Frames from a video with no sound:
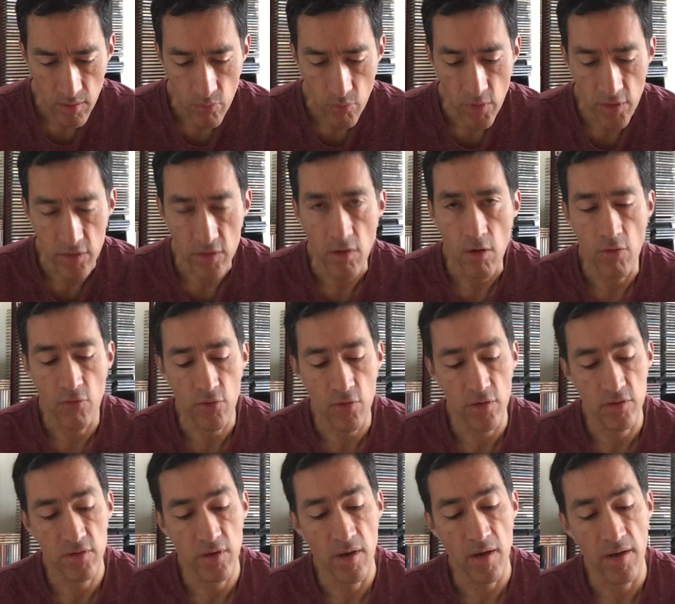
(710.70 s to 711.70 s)
Well, of
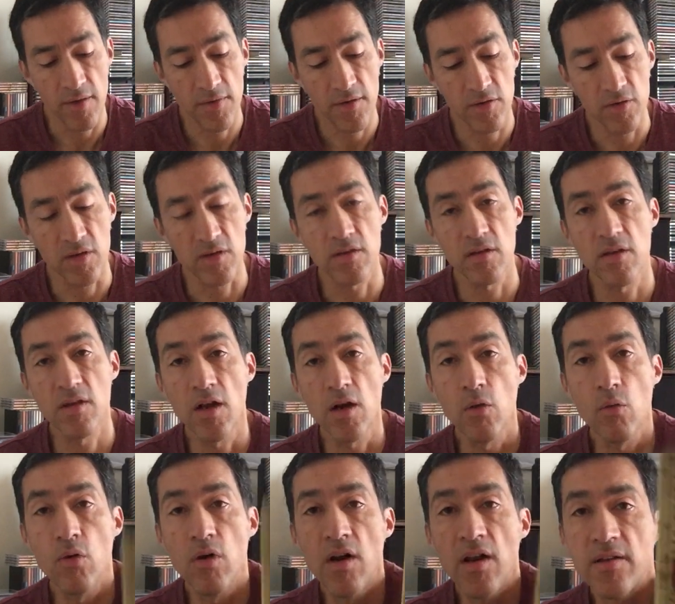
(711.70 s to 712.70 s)
course, there is
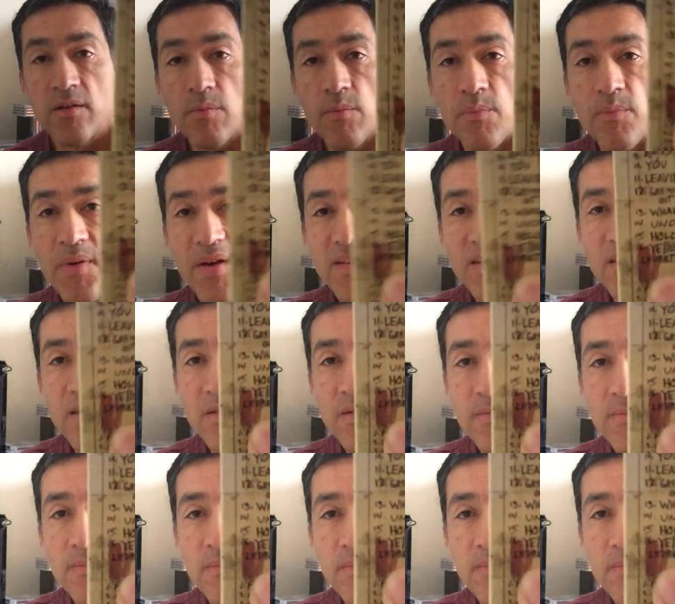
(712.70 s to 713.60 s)
Yellow Let Better.